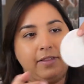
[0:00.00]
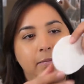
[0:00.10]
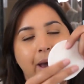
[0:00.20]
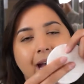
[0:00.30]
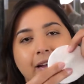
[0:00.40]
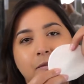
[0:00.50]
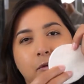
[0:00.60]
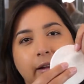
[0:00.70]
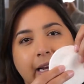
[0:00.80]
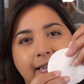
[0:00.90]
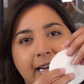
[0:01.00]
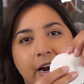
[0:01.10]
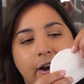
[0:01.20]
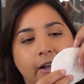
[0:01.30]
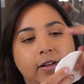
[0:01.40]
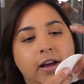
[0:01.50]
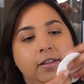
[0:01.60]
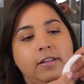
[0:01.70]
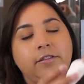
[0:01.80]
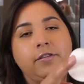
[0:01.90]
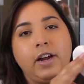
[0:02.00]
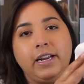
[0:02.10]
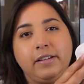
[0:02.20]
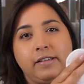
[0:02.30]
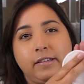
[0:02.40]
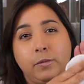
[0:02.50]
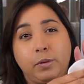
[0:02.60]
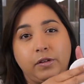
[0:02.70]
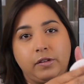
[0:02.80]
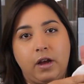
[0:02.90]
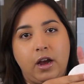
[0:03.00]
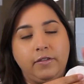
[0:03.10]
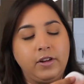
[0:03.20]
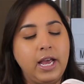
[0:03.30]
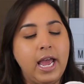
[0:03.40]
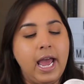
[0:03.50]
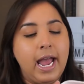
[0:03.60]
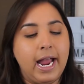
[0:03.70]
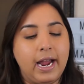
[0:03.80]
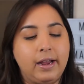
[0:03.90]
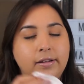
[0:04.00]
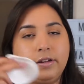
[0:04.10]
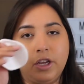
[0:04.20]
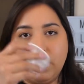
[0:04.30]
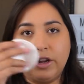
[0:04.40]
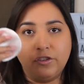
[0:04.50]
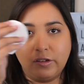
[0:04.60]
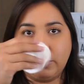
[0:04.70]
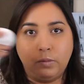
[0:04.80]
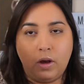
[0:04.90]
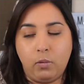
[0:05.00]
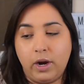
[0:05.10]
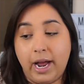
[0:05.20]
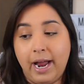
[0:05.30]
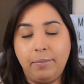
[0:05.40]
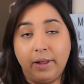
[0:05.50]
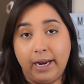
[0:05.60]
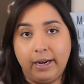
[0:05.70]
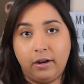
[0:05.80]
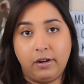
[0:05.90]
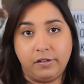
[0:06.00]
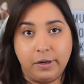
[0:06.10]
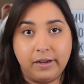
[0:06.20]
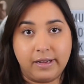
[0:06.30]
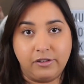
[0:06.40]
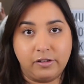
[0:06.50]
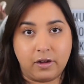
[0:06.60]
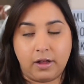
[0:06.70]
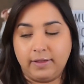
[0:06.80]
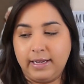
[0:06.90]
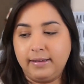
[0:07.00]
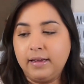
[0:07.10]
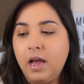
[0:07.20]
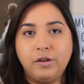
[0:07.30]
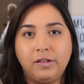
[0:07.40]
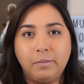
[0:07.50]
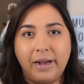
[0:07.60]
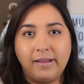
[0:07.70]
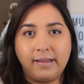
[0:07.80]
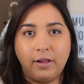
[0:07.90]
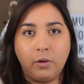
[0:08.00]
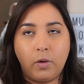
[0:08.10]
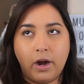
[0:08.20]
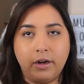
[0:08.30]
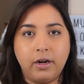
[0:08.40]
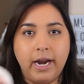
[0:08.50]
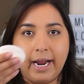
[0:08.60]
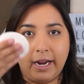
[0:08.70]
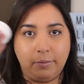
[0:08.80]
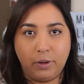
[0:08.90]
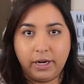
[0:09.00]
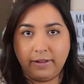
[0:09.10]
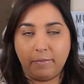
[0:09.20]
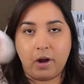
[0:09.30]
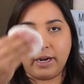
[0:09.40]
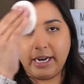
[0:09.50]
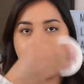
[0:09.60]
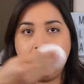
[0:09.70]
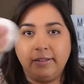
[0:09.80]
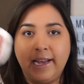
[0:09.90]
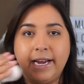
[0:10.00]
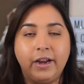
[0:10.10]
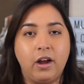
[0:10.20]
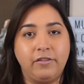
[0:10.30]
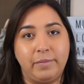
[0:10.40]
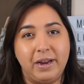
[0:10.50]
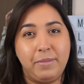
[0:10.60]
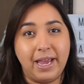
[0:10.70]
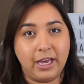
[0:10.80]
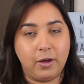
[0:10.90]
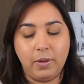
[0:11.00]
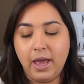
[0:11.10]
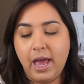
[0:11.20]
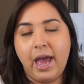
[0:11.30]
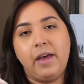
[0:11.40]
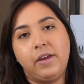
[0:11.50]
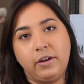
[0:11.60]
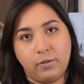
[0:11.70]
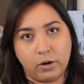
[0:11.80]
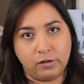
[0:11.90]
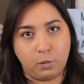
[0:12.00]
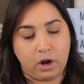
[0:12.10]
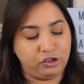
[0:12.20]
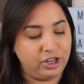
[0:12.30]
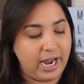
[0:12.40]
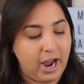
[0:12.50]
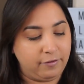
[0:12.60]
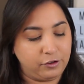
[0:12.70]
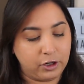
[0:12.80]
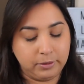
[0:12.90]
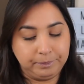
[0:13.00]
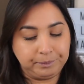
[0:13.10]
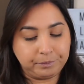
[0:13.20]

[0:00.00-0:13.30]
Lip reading: The back is more like a terry cloth and the front is super soft. And you can just, what I plan on doing, because I just got these, using my micellar water and putting them on here and taking off my makeup, and then of course washing after.